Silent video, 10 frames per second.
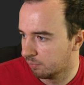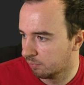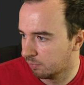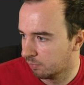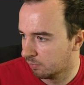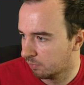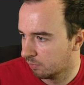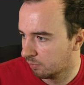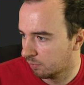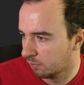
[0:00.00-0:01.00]

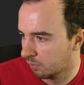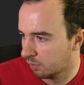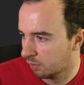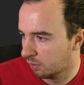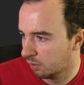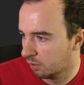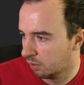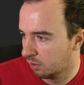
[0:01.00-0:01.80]
(no one is talking)